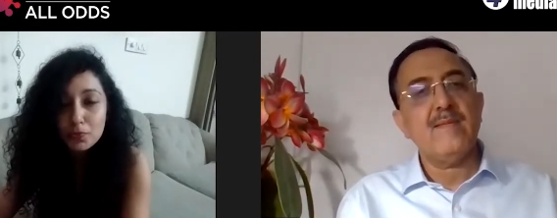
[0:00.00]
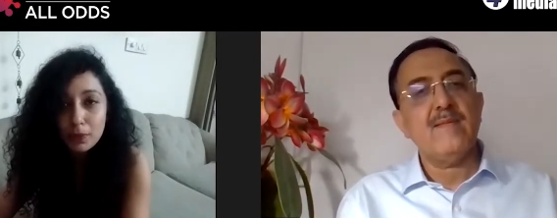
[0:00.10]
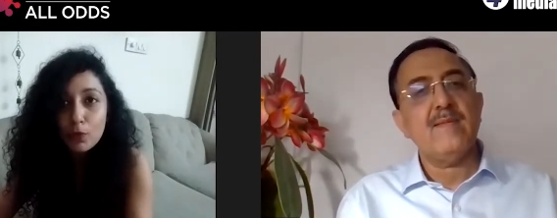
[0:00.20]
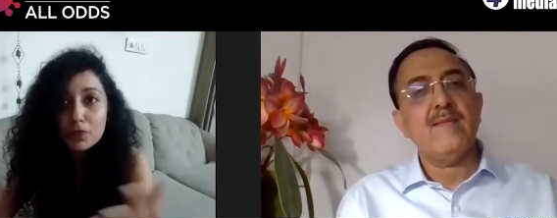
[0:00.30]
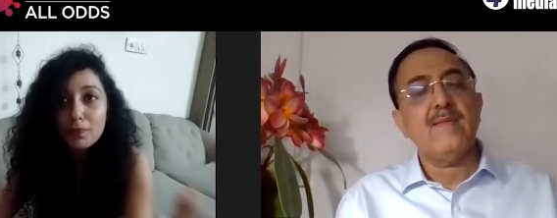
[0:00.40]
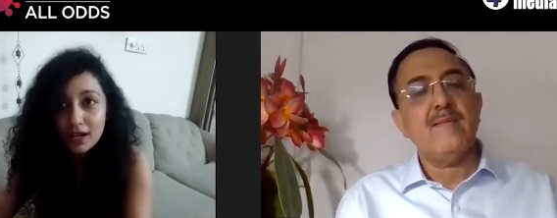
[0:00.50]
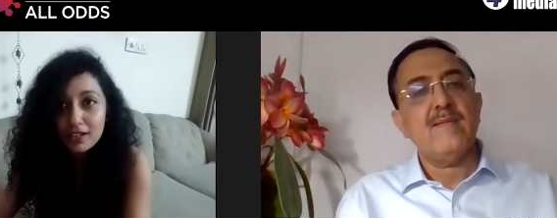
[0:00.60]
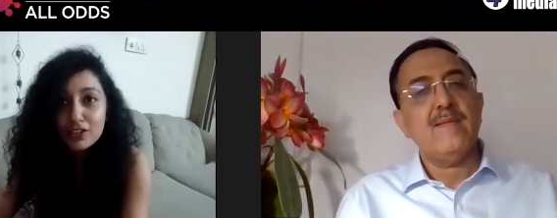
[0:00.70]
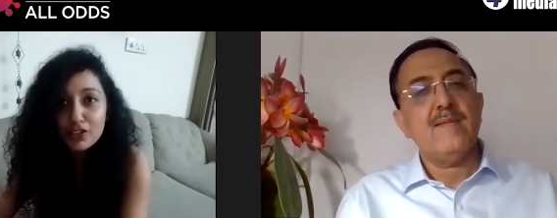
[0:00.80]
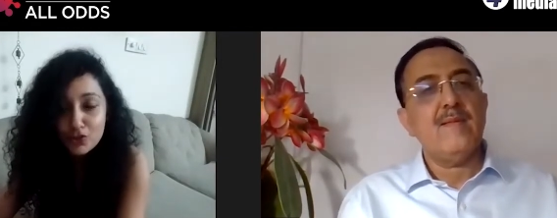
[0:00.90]
Speaker 1: most
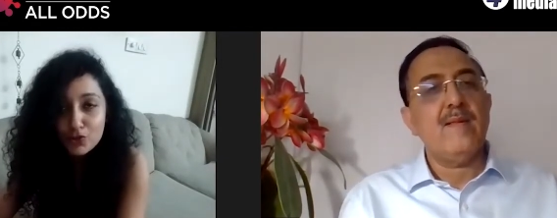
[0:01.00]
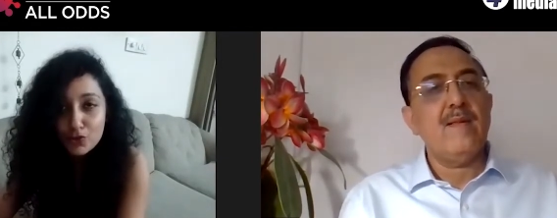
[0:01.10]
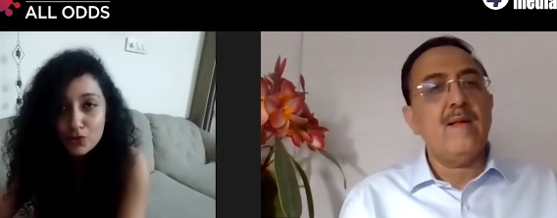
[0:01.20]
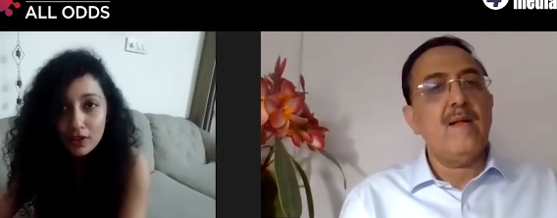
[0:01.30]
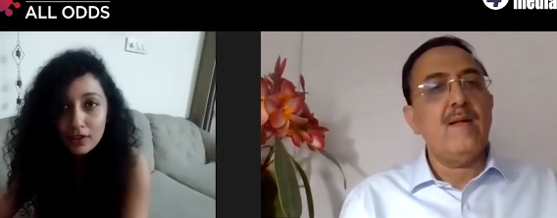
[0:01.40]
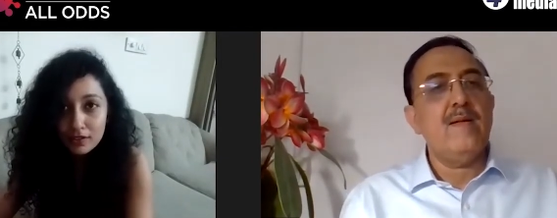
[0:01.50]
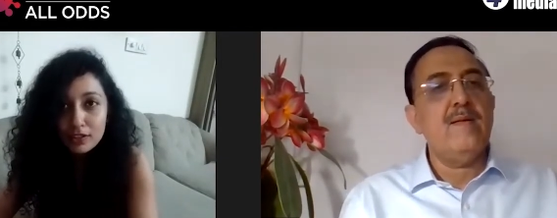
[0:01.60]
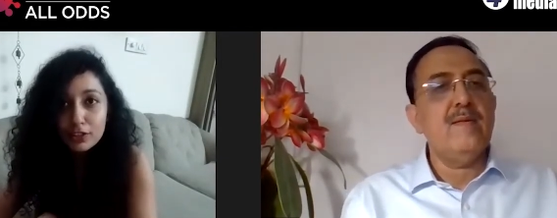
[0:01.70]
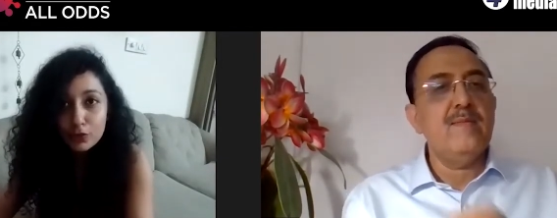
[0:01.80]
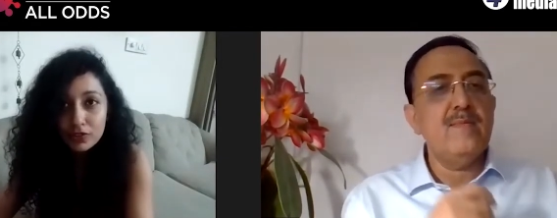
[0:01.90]
marketers do? Did
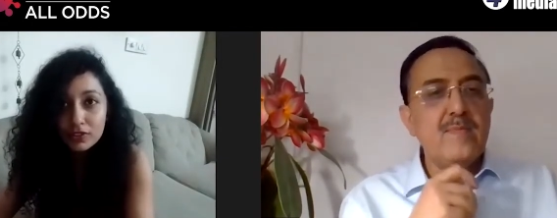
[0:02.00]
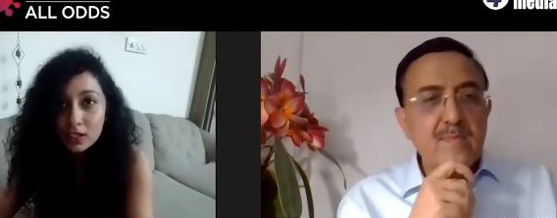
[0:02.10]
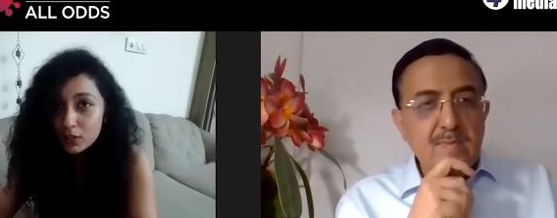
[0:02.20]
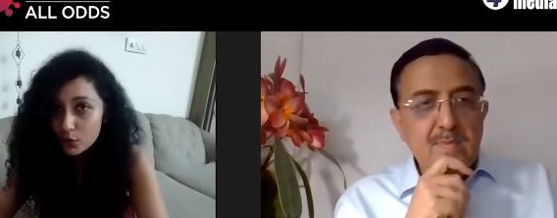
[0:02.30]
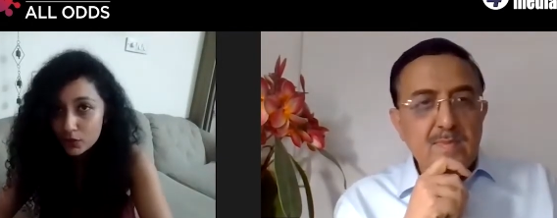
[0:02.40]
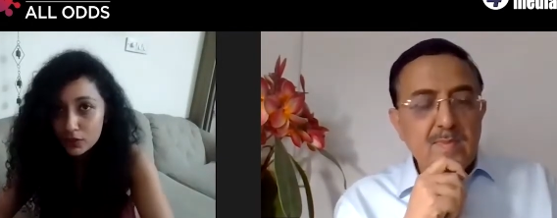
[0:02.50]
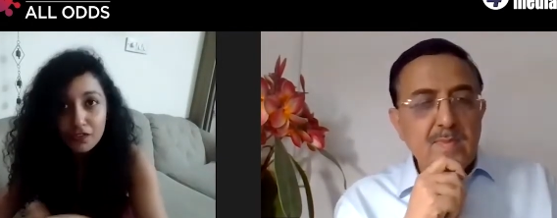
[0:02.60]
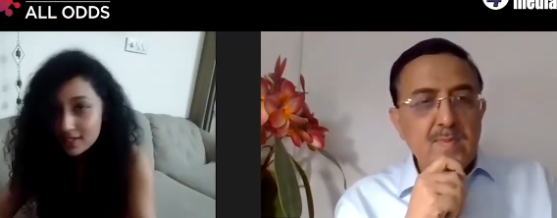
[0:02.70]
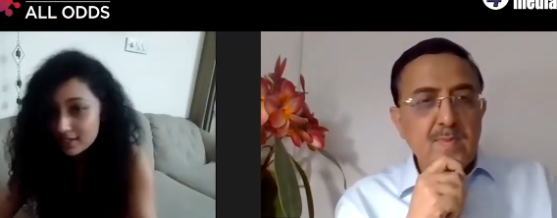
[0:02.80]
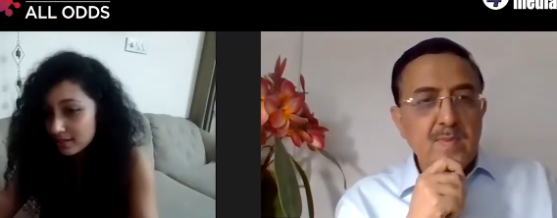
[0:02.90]
you think you know the
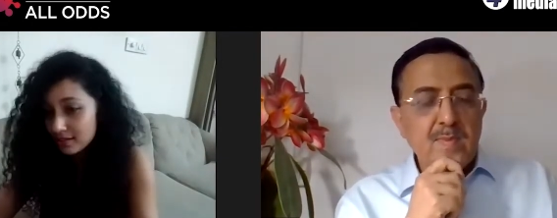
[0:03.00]
first